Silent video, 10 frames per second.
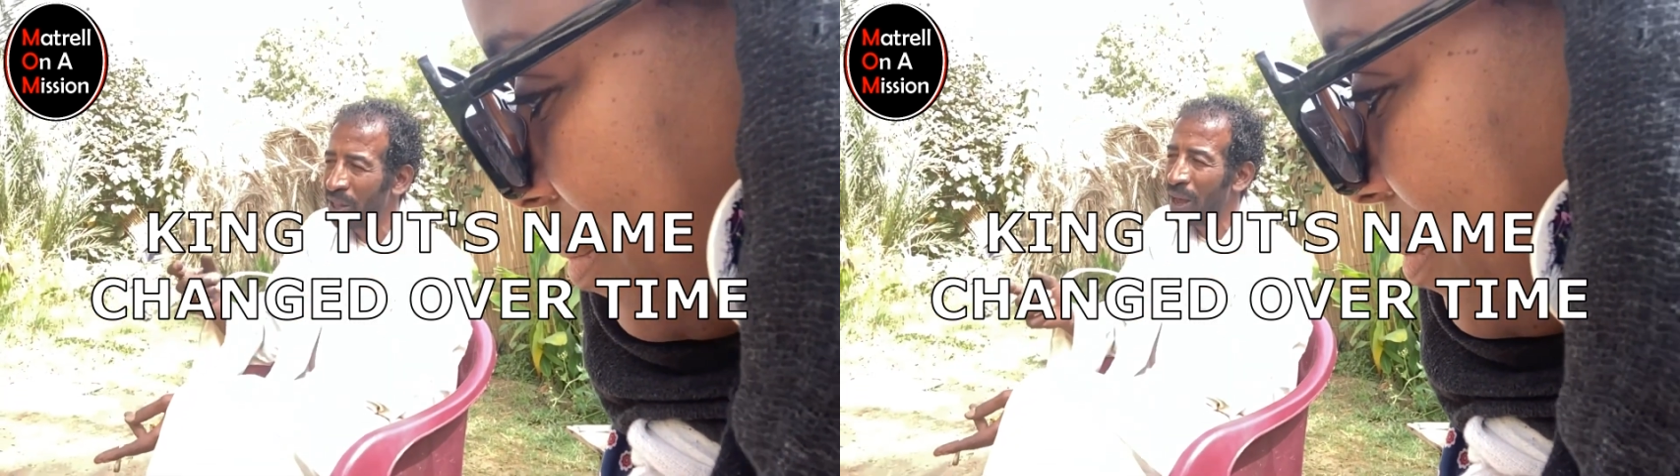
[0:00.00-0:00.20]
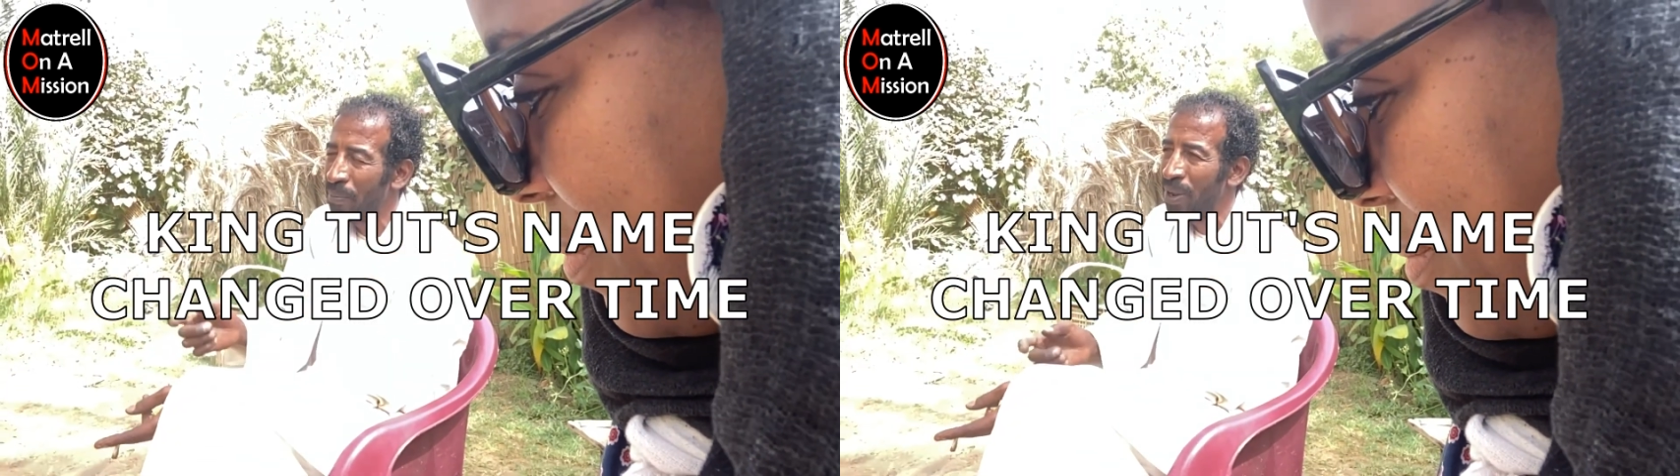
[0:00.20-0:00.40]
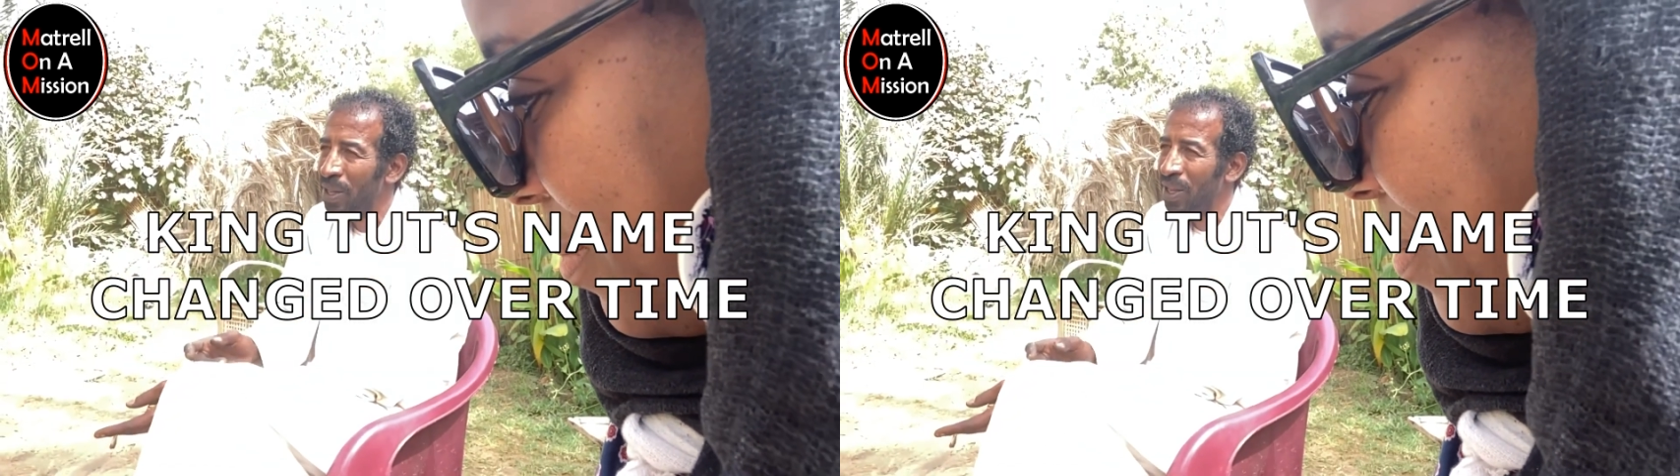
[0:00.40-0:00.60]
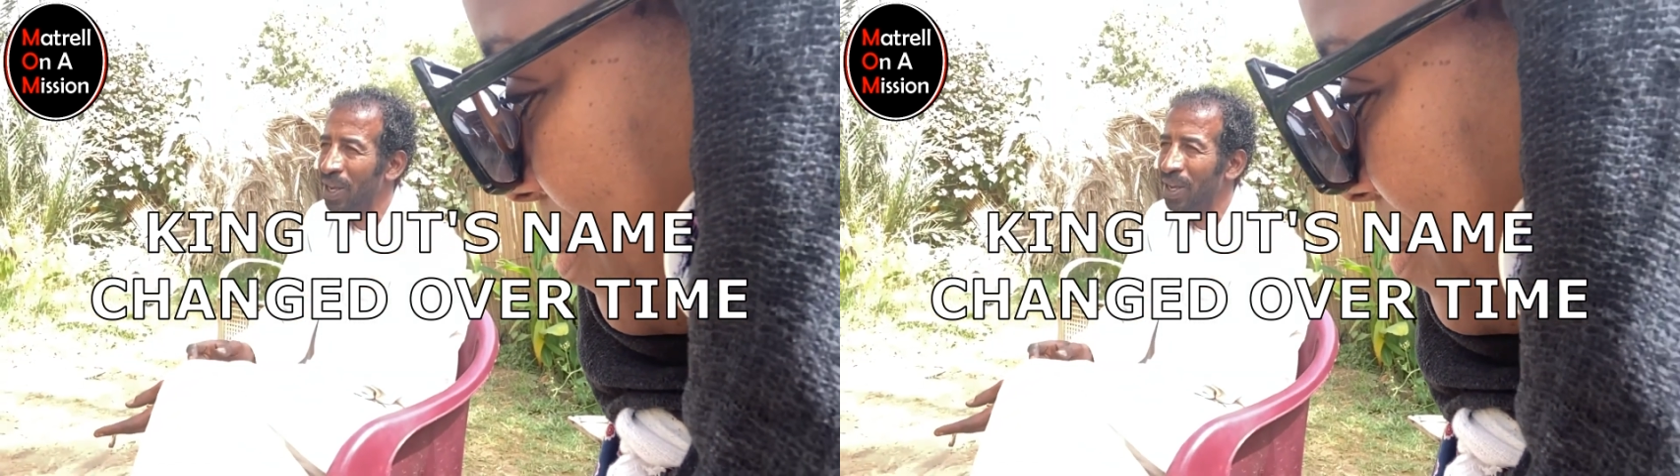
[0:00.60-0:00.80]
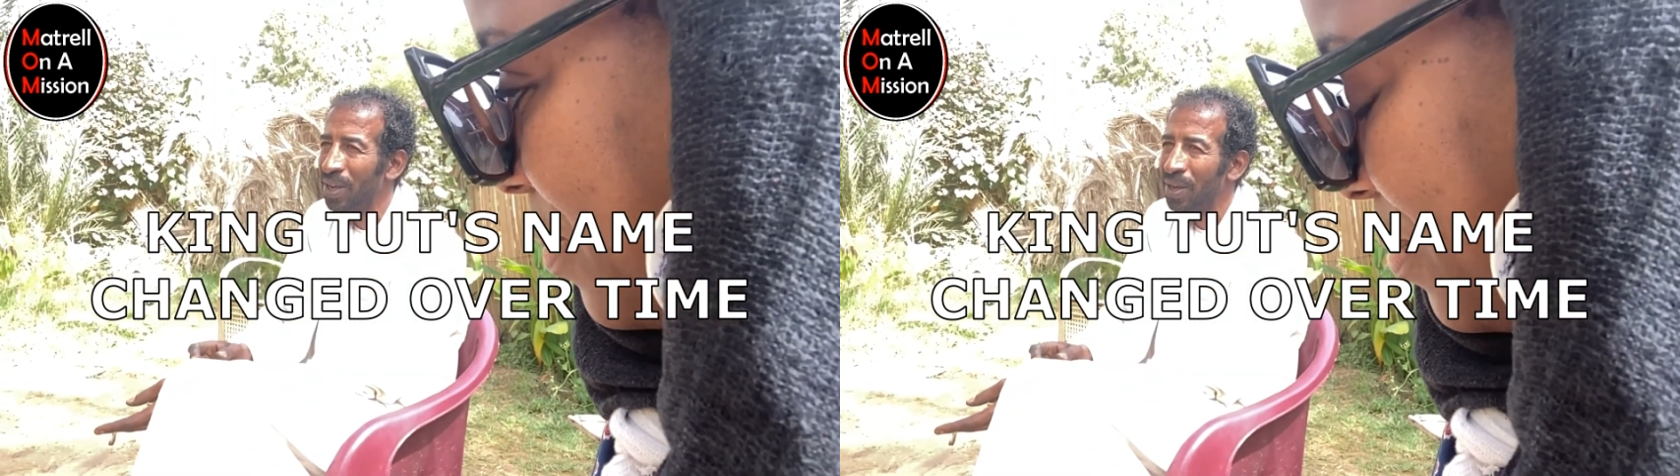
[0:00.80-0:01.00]
dam
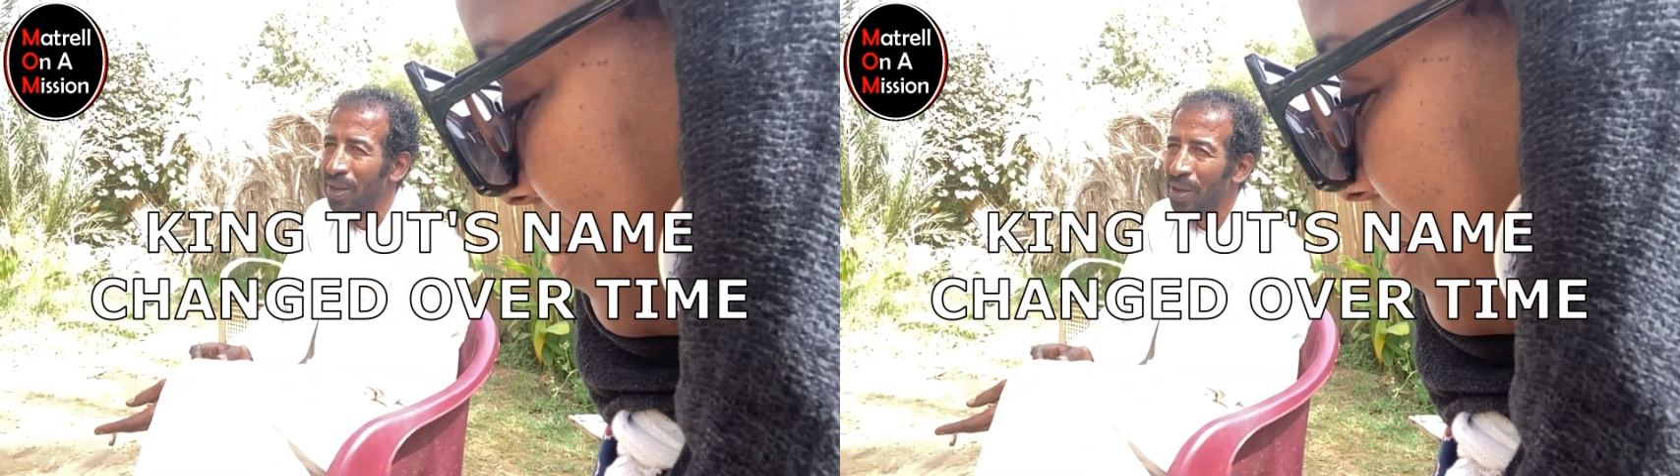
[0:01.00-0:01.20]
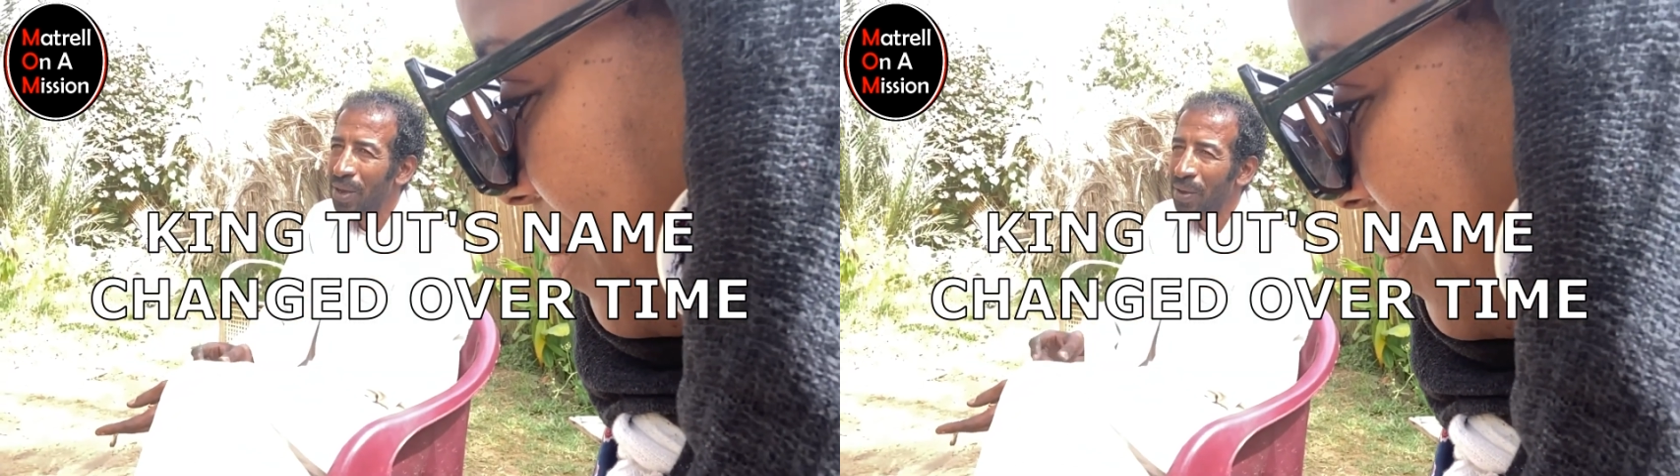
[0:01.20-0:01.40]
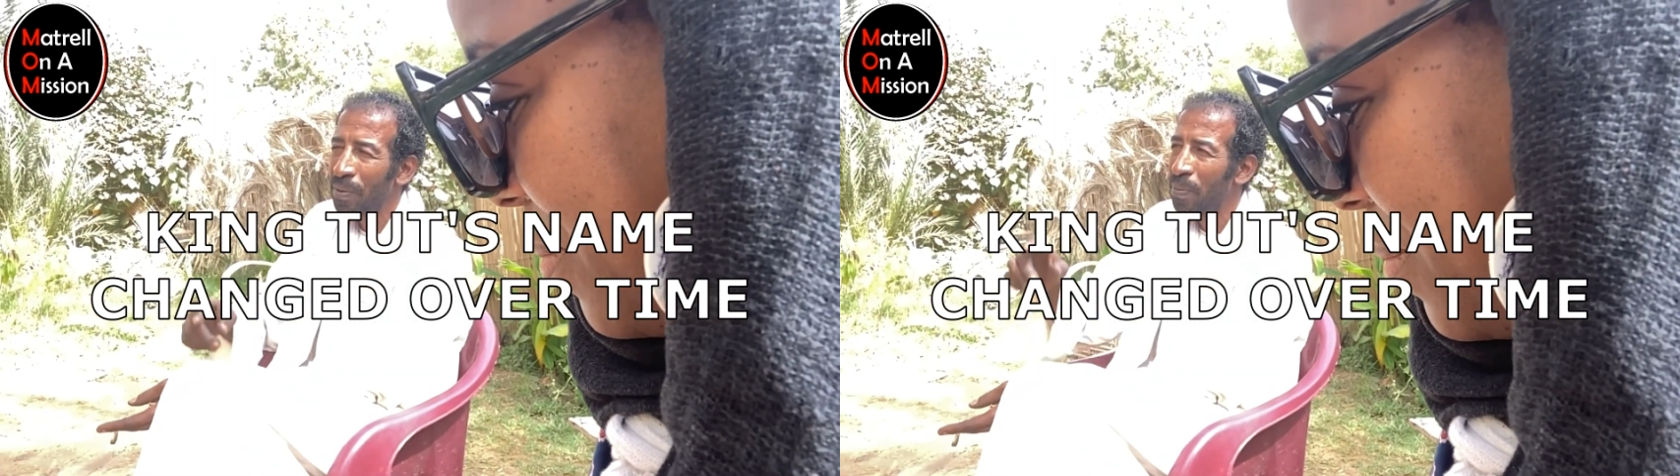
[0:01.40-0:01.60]
building. You